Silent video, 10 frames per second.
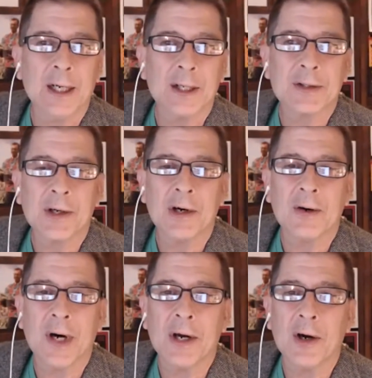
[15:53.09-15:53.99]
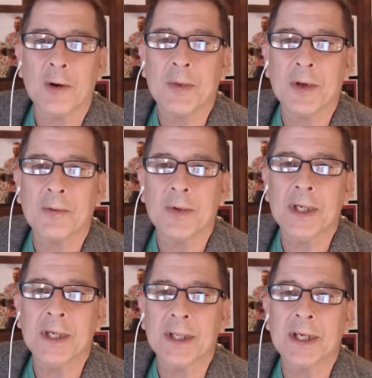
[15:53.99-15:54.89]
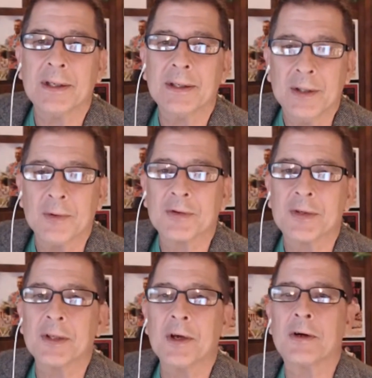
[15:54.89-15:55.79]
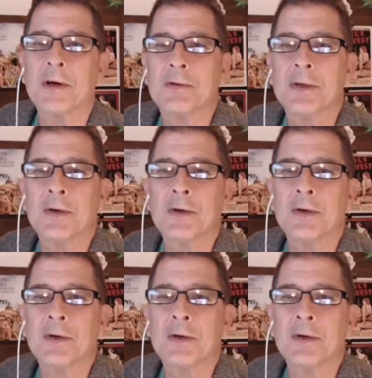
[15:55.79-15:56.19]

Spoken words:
So I hope that you will see Lowcountry